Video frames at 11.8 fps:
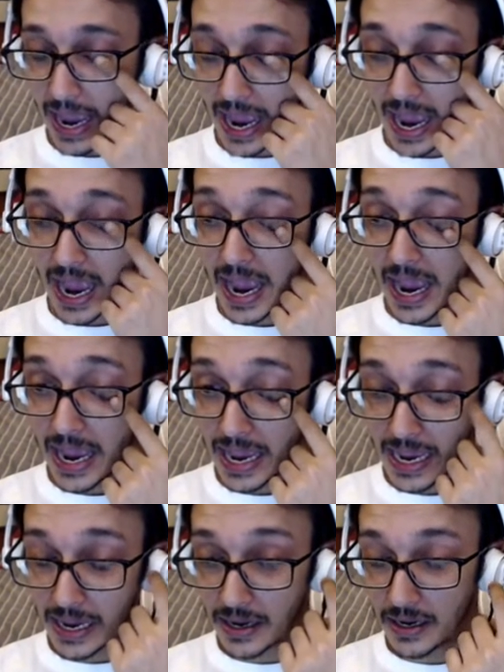cut down the
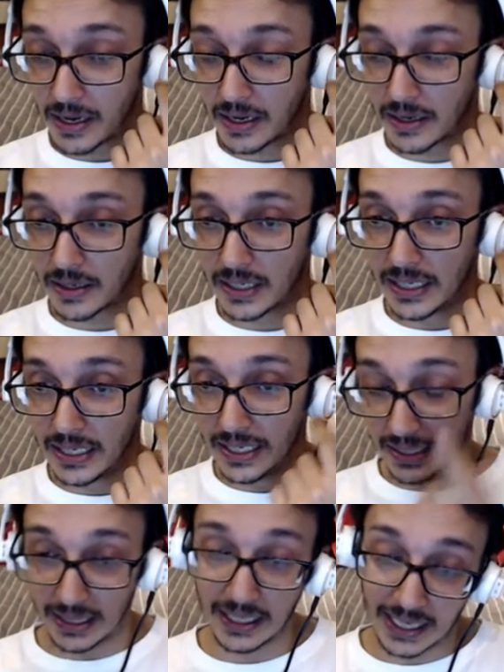memory bus
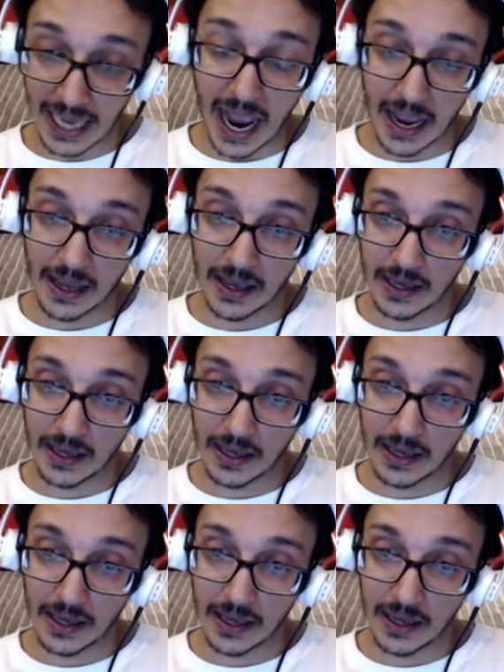with